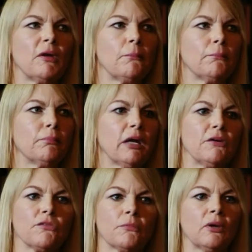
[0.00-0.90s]
be
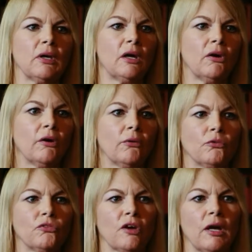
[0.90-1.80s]
plates of money lying
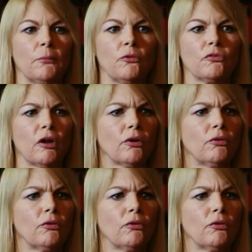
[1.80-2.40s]
on tables like